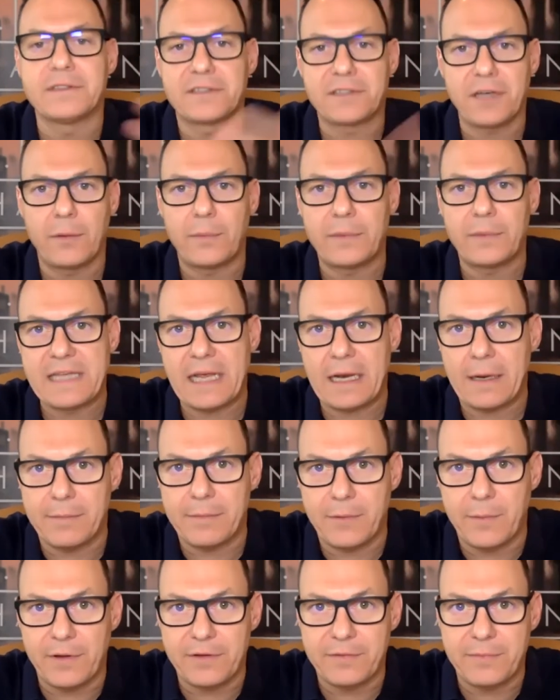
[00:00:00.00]
So we set up the
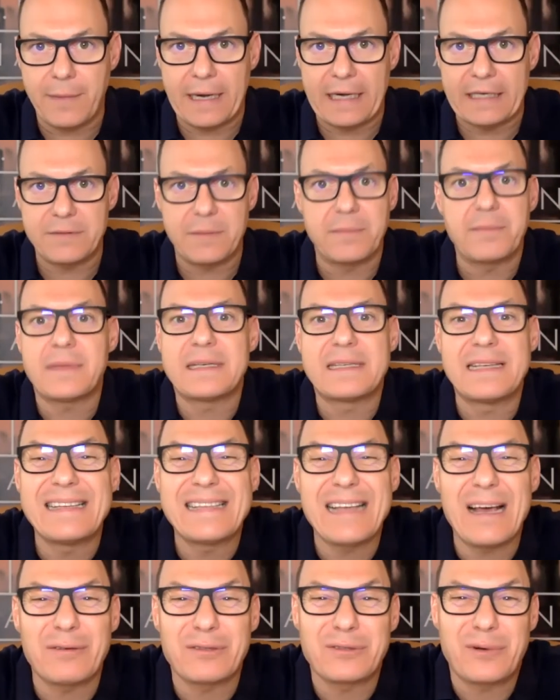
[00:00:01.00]
wealth management business.
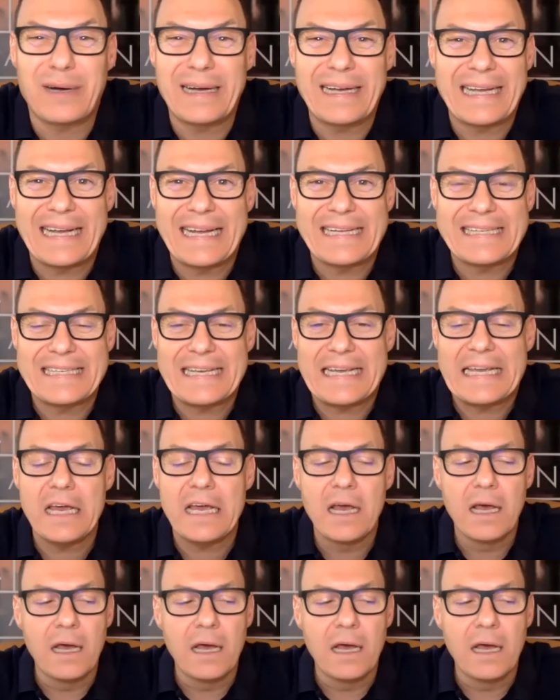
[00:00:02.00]
That was quite easy.